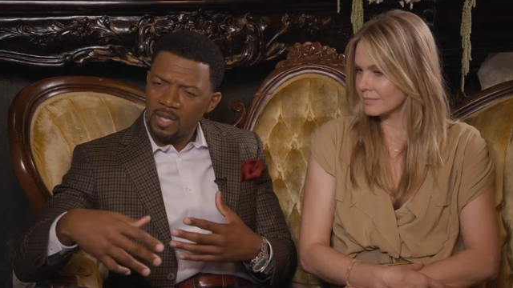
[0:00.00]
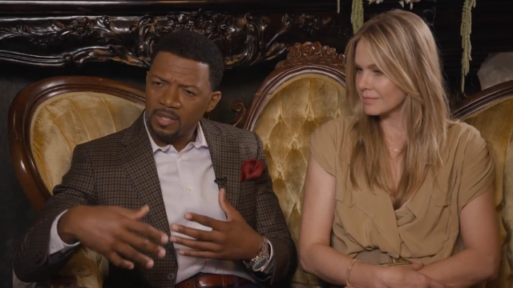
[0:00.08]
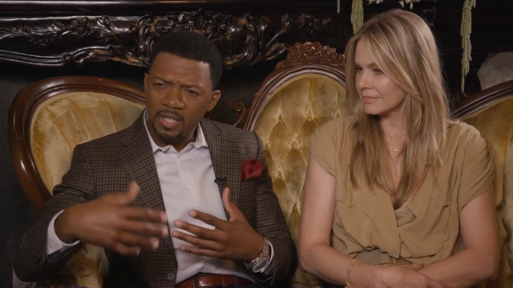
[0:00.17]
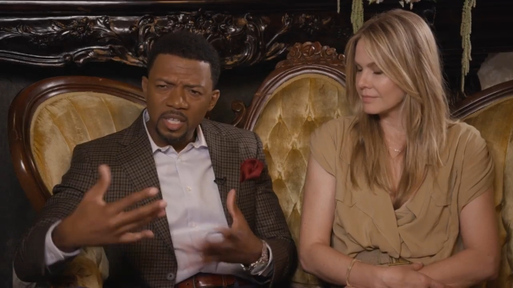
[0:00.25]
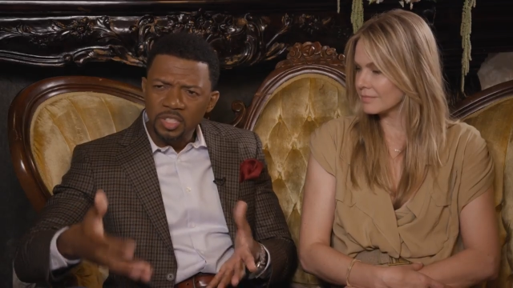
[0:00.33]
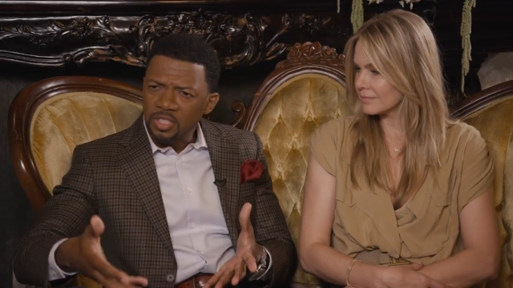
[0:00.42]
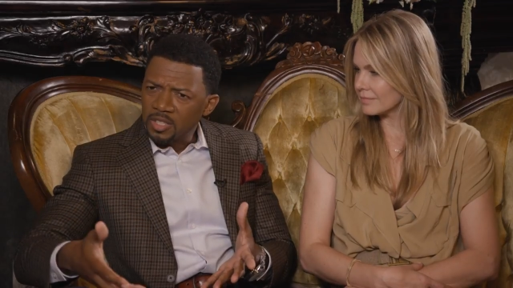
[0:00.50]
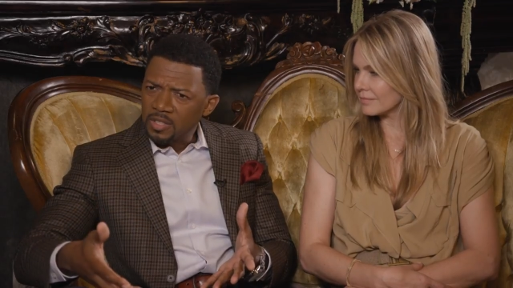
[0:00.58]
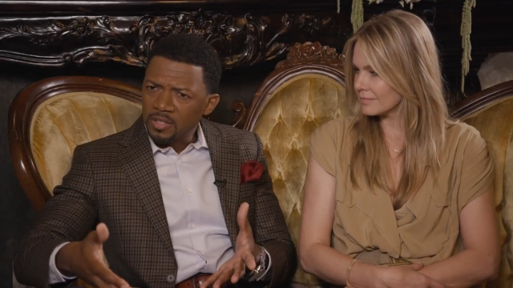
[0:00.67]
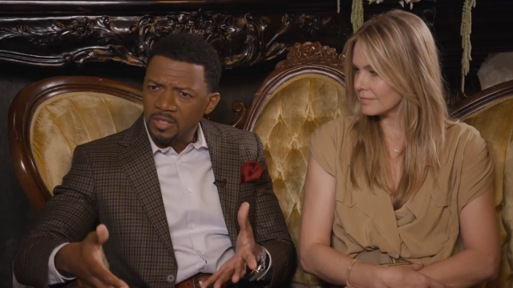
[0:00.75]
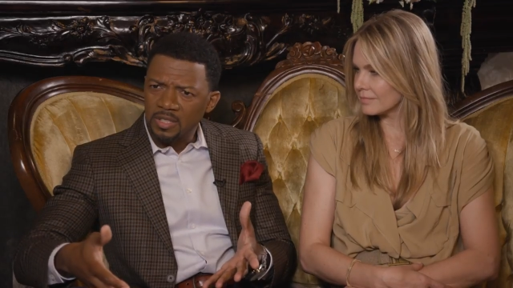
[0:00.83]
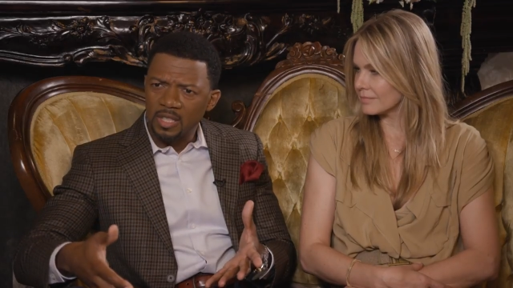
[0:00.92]

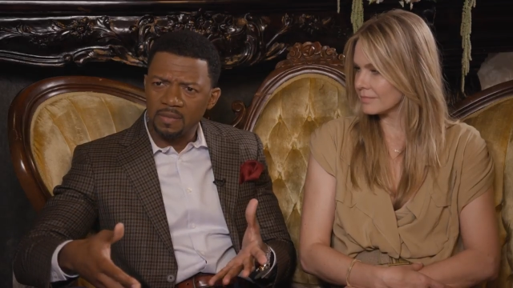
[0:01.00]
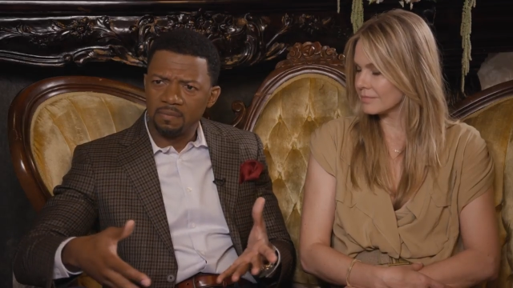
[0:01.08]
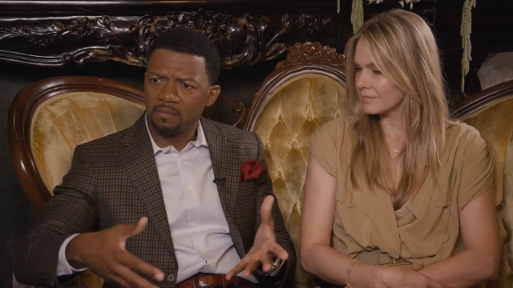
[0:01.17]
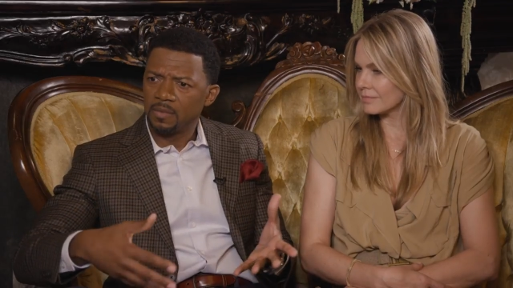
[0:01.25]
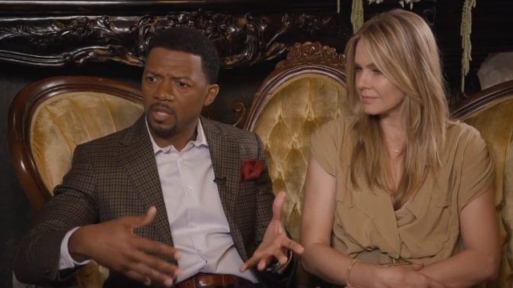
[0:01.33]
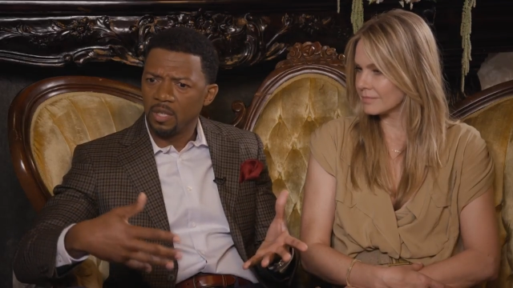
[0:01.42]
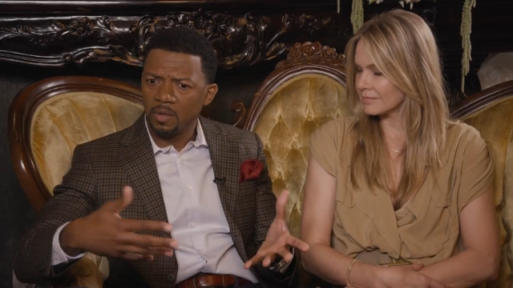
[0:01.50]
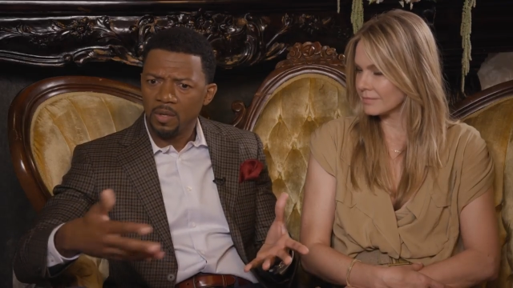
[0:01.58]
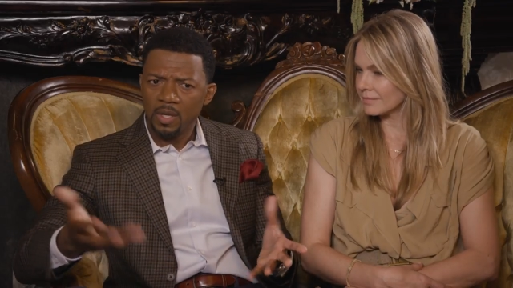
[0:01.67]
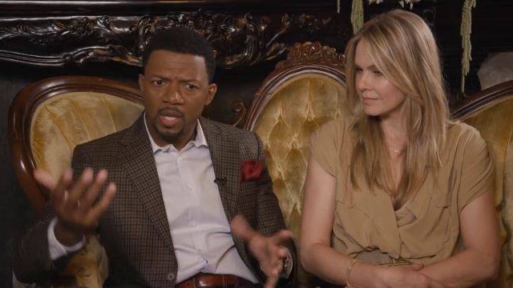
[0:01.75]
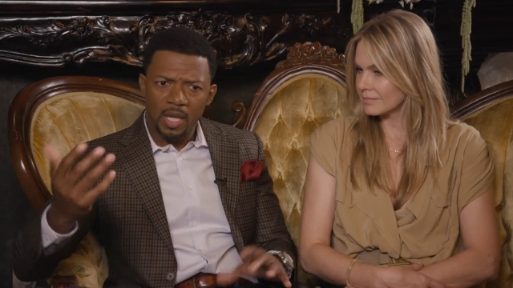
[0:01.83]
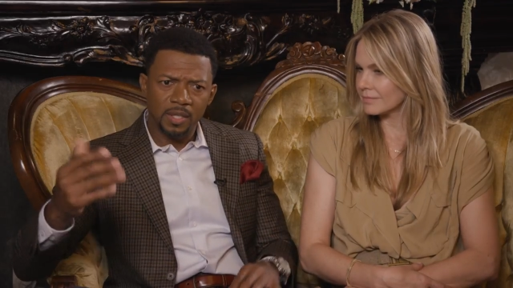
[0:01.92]
Speaker 1: addictions and you know
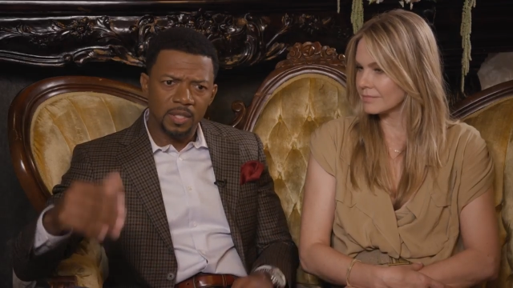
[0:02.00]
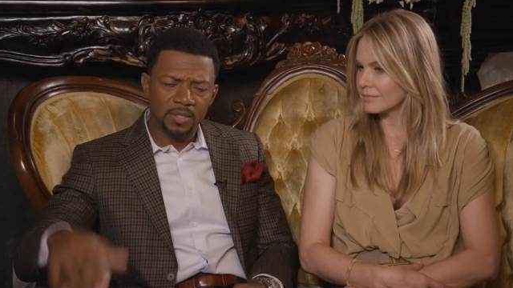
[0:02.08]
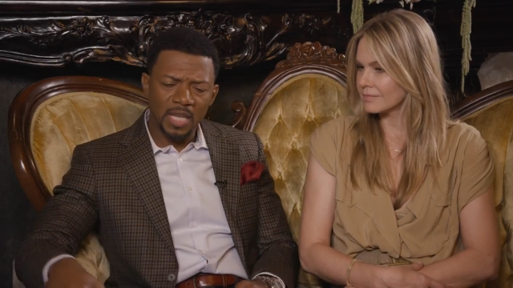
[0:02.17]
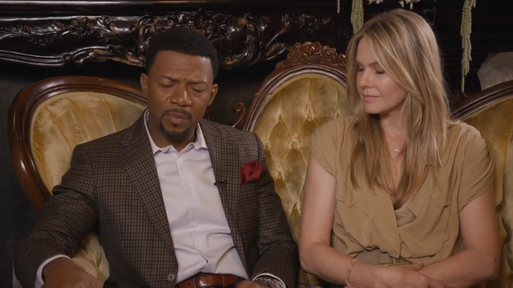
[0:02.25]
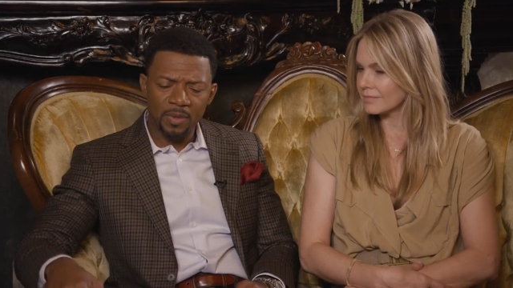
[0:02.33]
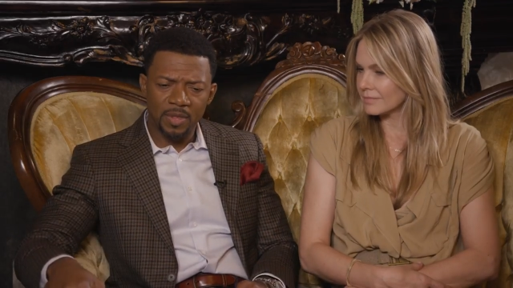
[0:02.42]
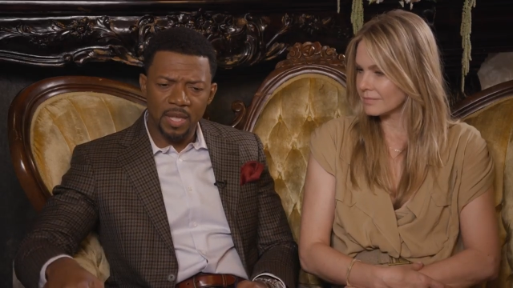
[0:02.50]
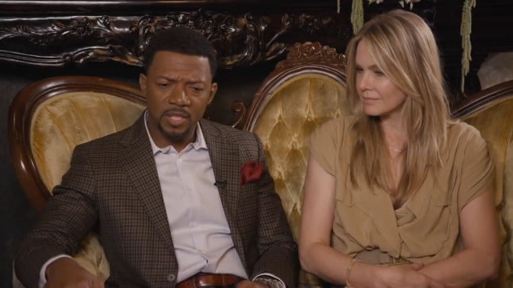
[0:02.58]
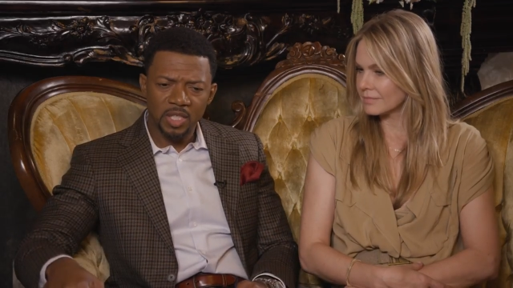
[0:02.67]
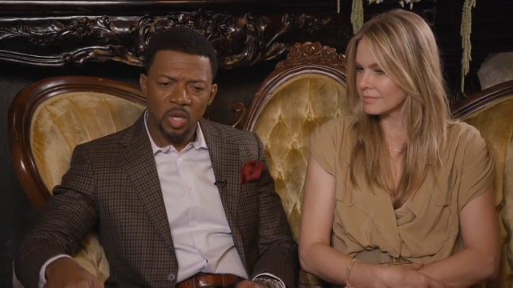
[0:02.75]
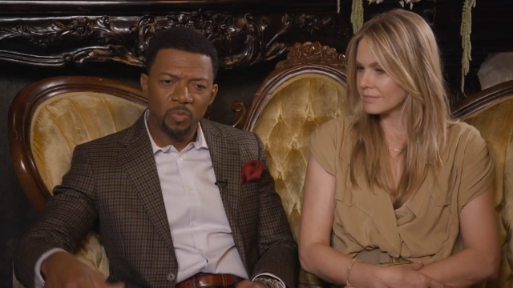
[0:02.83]
and these type of things.